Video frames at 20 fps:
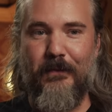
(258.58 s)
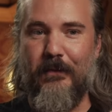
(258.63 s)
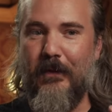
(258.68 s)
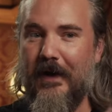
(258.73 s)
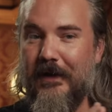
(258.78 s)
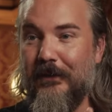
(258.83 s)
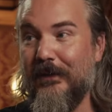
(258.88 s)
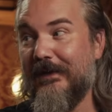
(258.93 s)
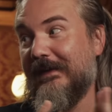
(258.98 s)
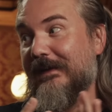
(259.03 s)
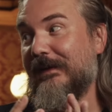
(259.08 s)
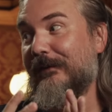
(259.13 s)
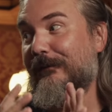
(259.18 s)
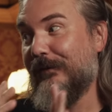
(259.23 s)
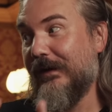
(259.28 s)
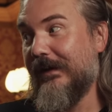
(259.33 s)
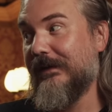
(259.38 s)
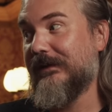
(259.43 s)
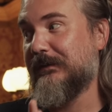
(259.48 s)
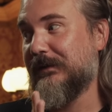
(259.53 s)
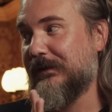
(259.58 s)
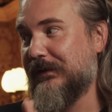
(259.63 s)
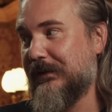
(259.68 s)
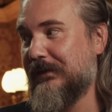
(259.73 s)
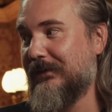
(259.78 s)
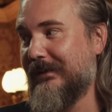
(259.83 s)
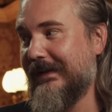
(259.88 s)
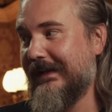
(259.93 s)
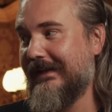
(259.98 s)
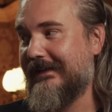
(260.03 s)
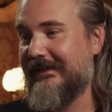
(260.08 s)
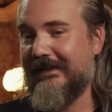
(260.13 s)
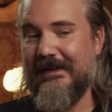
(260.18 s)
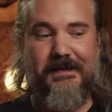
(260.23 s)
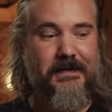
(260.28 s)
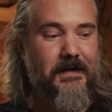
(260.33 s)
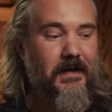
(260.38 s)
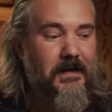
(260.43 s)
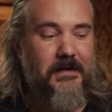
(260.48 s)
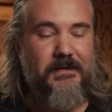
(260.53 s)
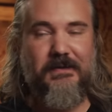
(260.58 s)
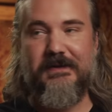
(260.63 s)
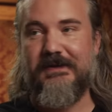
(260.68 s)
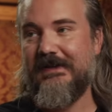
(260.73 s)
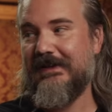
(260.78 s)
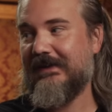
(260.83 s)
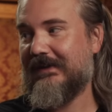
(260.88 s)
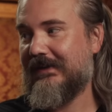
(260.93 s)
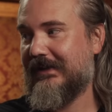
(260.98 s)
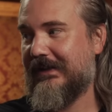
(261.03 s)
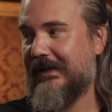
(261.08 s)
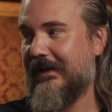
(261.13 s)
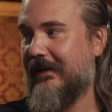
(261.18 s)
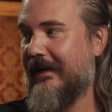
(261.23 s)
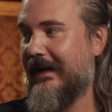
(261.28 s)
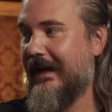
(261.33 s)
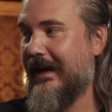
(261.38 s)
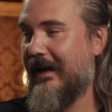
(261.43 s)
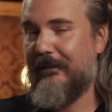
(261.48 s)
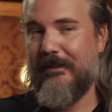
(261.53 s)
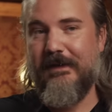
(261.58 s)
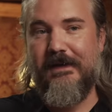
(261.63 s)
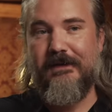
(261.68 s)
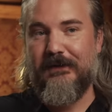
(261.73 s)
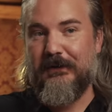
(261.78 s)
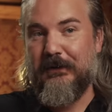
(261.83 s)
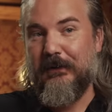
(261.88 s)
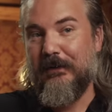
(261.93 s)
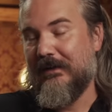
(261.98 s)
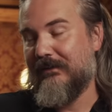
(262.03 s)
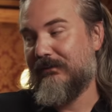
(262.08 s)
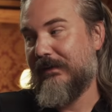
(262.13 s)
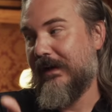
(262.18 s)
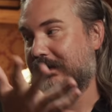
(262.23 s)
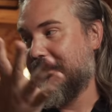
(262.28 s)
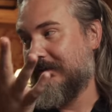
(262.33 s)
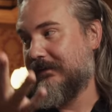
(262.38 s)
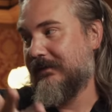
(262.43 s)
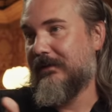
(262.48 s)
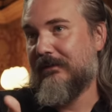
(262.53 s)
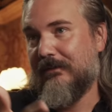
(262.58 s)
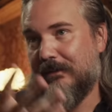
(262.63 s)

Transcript: One was in the freezer for two right. weeks, and the other was just chilling out, being stored at regular